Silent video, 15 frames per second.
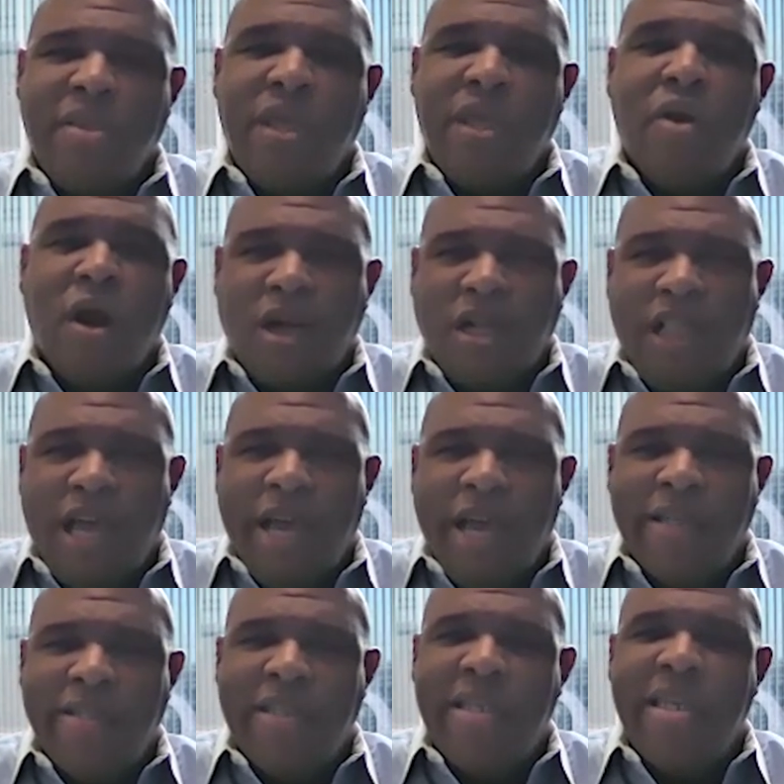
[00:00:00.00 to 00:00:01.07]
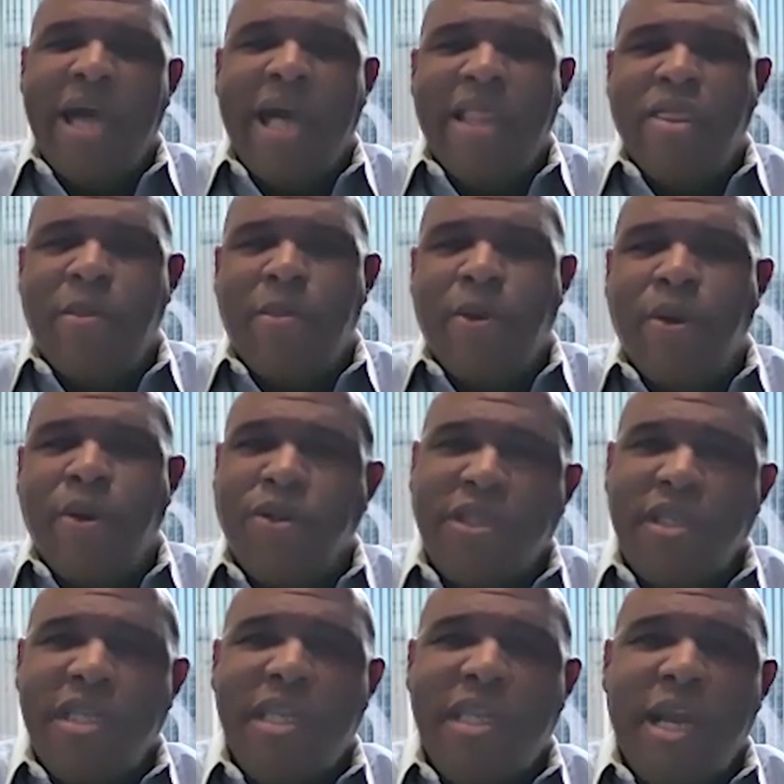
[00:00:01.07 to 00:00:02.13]
they're our client, not the
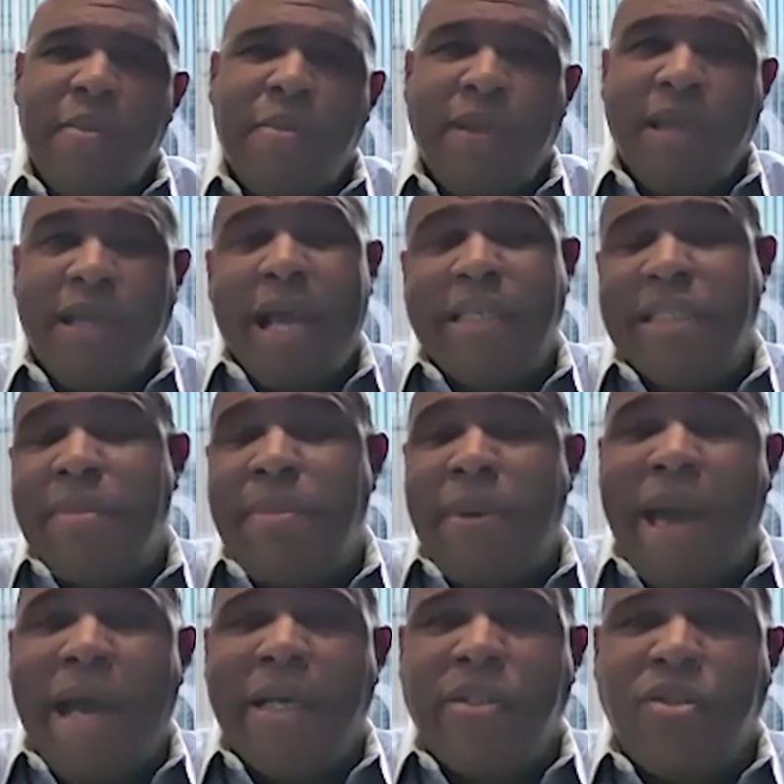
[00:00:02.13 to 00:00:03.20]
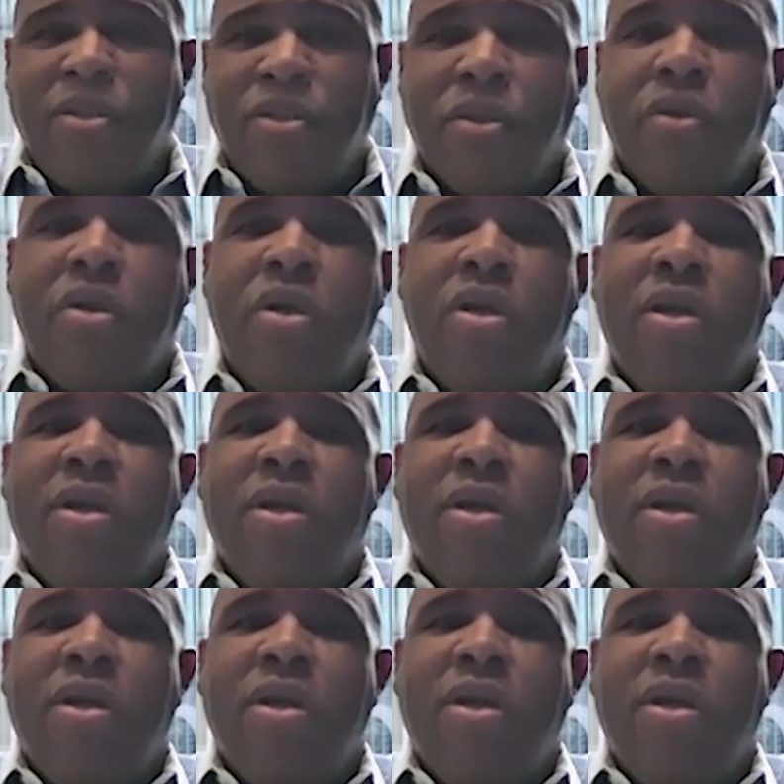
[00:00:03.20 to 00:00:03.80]
person in the airplane, that's the passenger.